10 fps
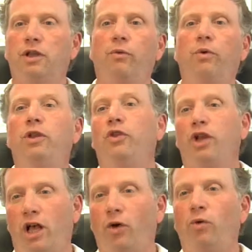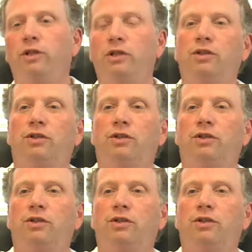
that were in the know that this